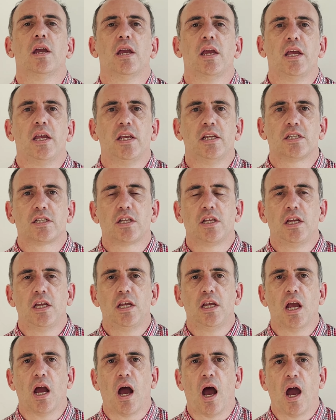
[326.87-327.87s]
is
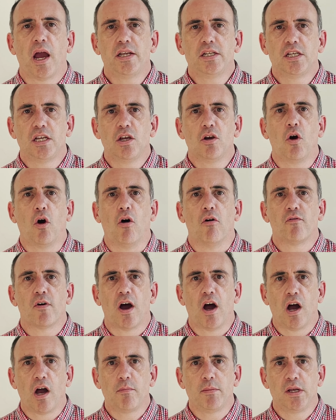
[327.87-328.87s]
the idea of
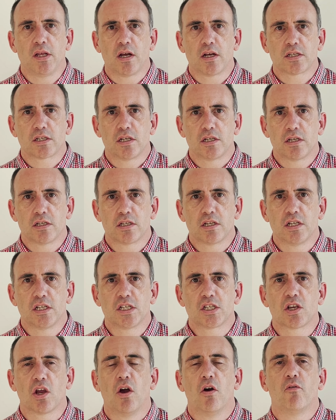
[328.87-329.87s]
arming our
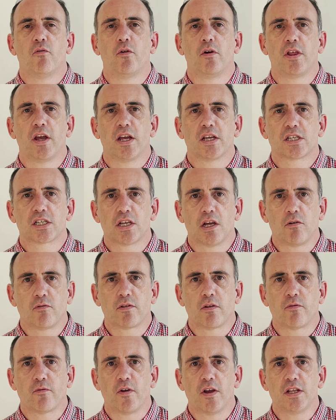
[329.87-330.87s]
citizens for their
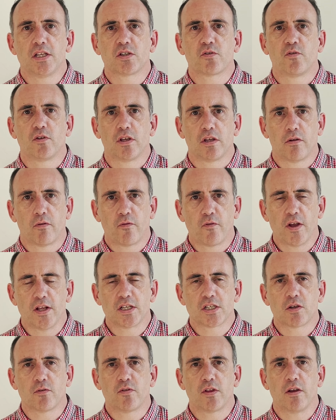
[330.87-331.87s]
self-defense, for the
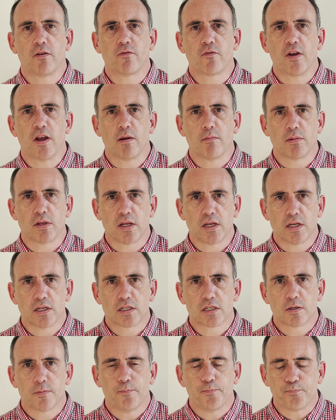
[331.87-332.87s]
defense of their
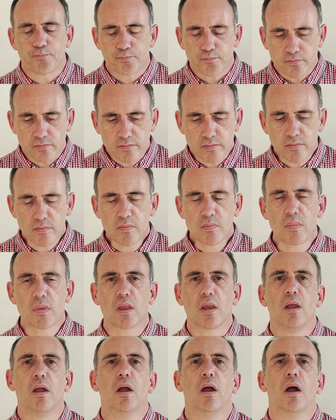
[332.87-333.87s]
families.
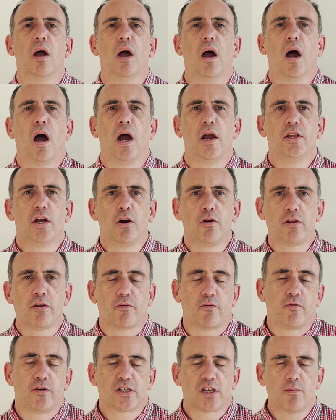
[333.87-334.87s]
I know that
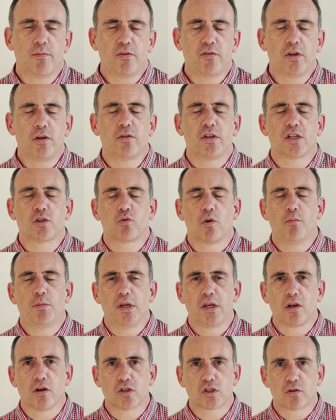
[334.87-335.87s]
for some of you this will be
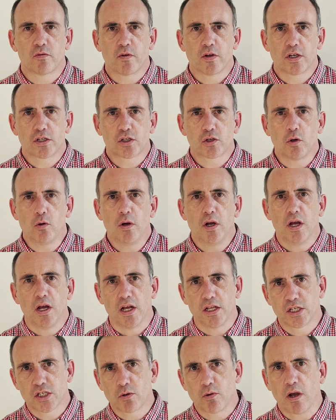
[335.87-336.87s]
controversial, and
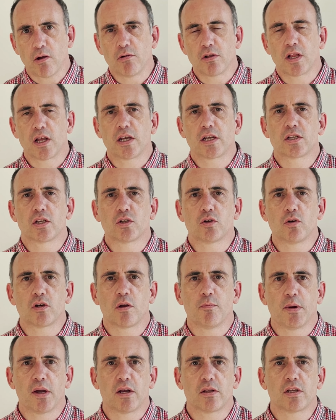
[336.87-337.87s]
so I would like to talk
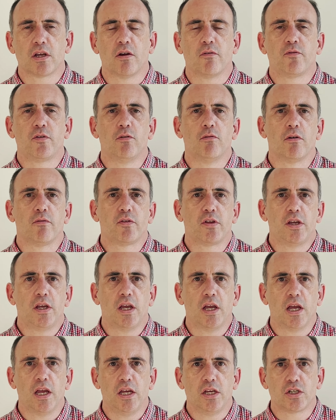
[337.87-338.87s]
about a few of
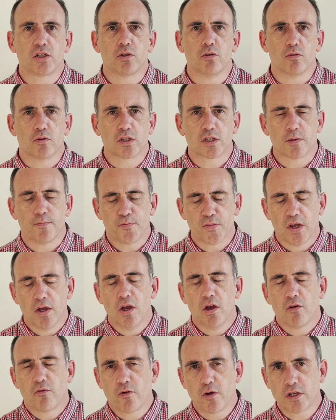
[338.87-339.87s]
the issues.
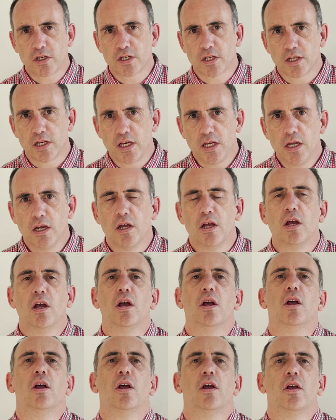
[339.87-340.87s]
Firstly,
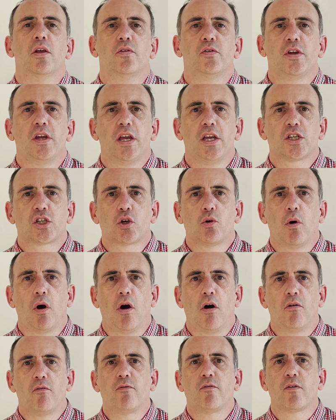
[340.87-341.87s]
the issue
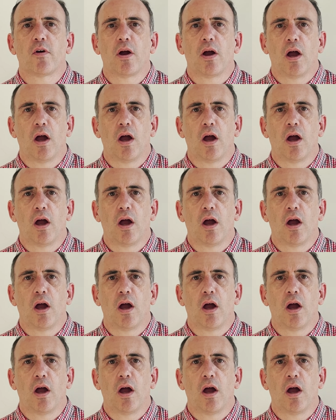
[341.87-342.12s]
of